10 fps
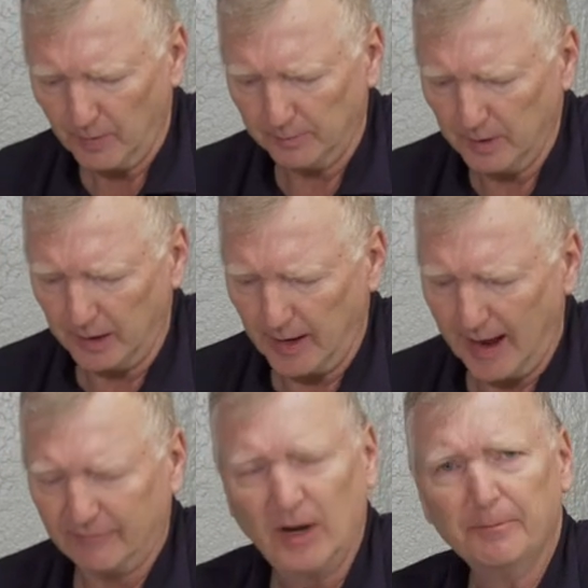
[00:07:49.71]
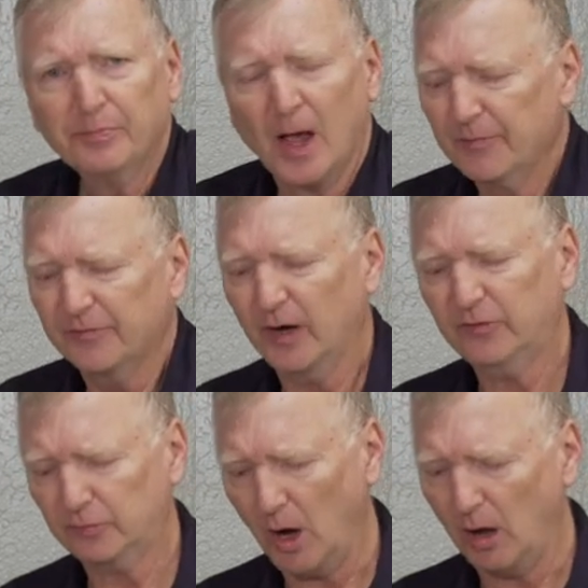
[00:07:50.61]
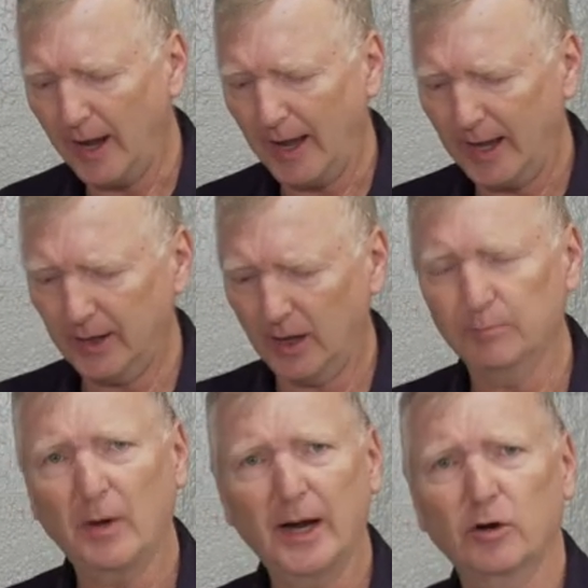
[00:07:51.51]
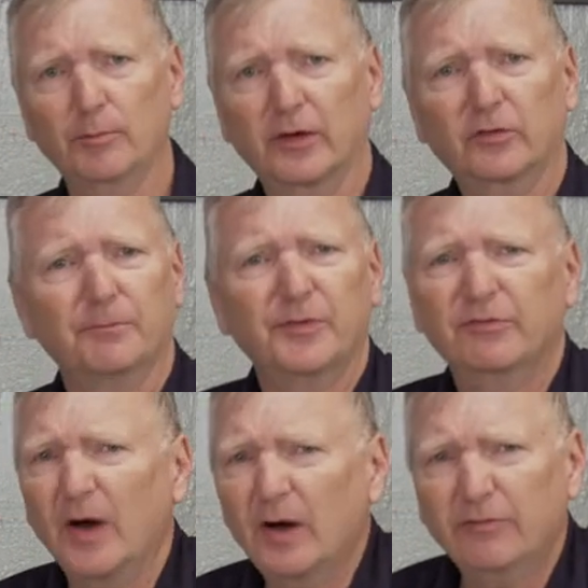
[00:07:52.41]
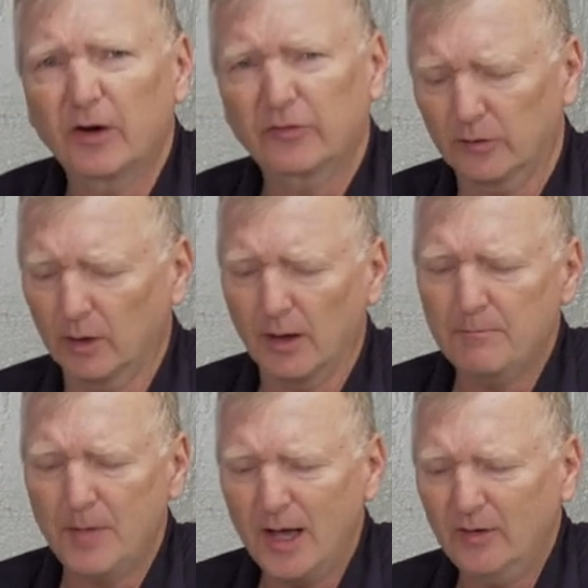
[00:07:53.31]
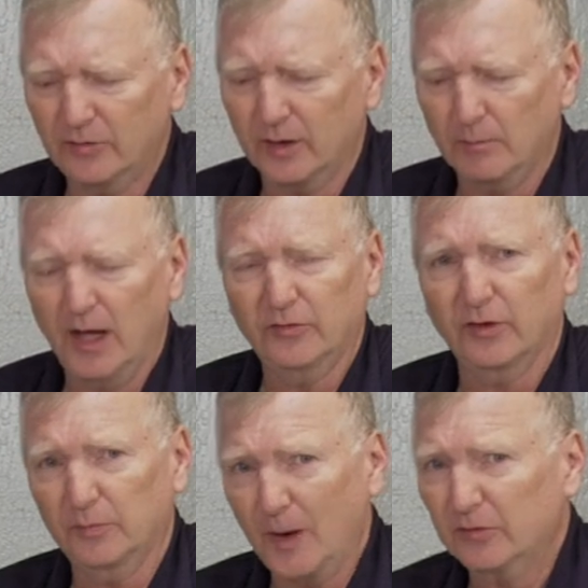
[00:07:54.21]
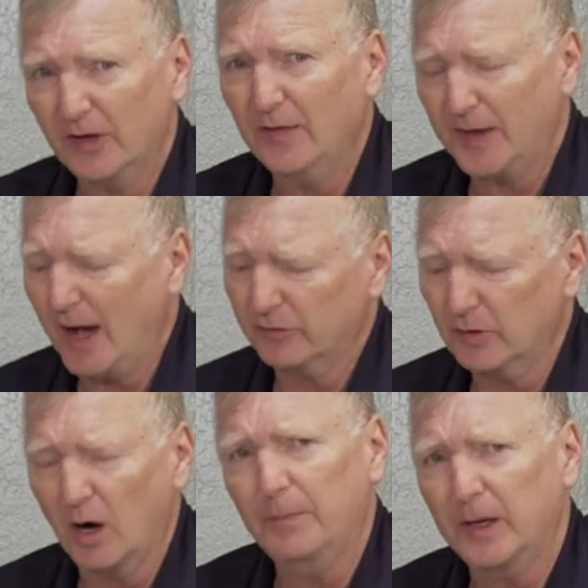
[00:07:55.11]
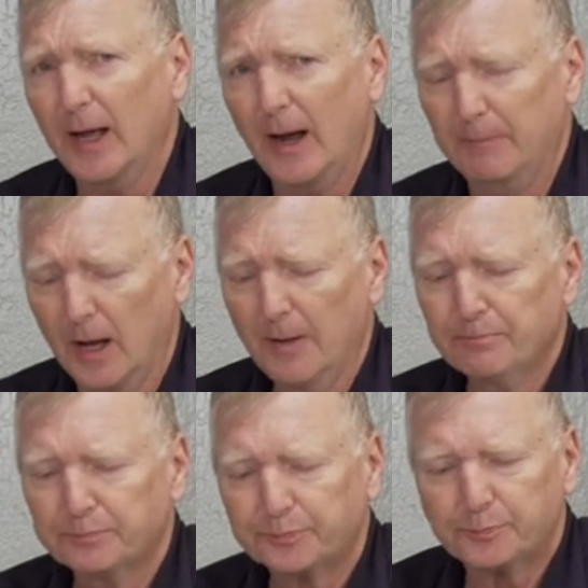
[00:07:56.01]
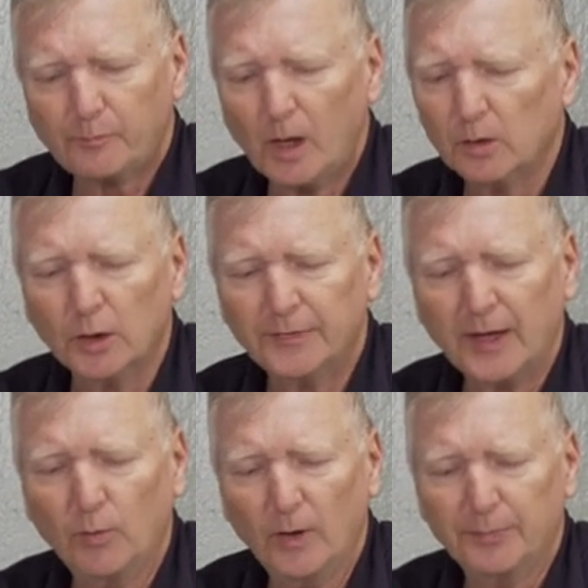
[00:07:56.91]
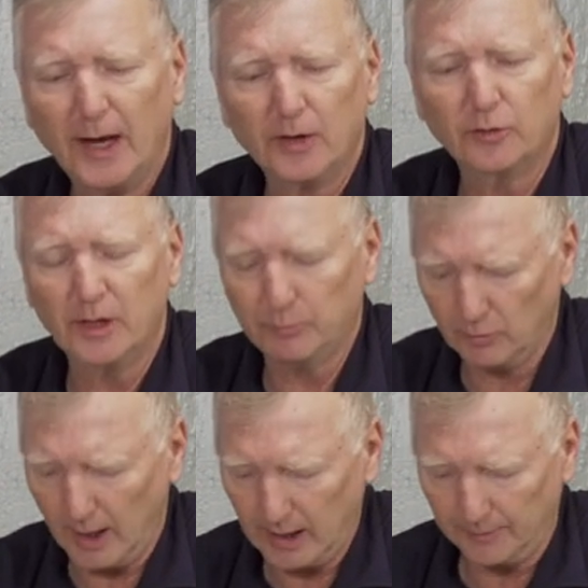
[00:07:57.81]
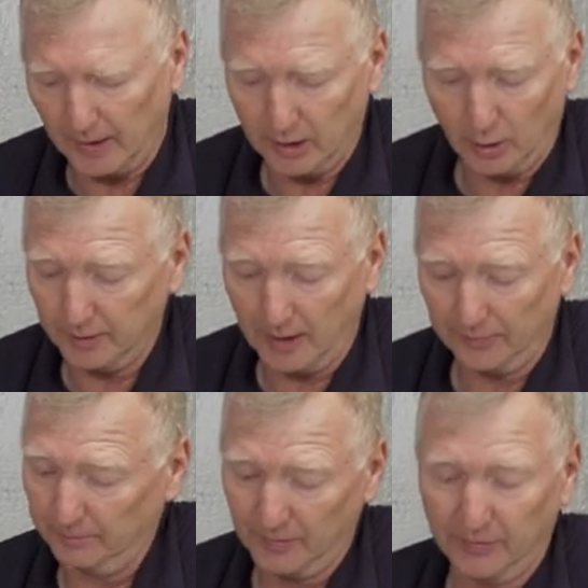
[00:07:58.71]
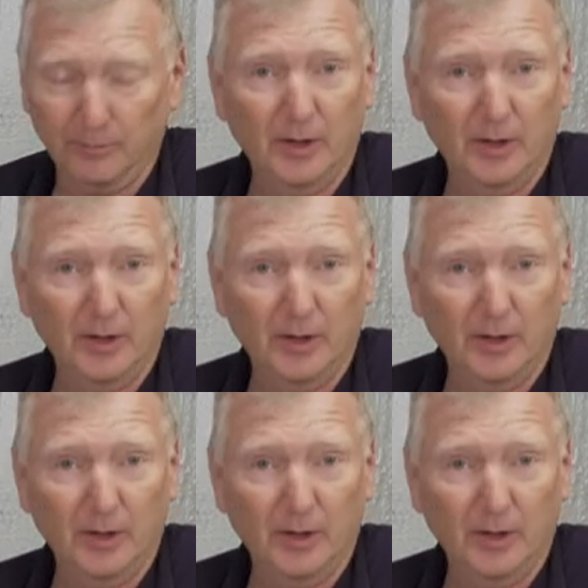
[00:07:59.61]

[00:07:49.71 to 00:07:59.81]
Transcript: about a minute and a half. Very small handheld micro mix. Very versatile, amazing, amazing. It's about 10,000 RPM. Look at that, whip that cream right up. I go another, another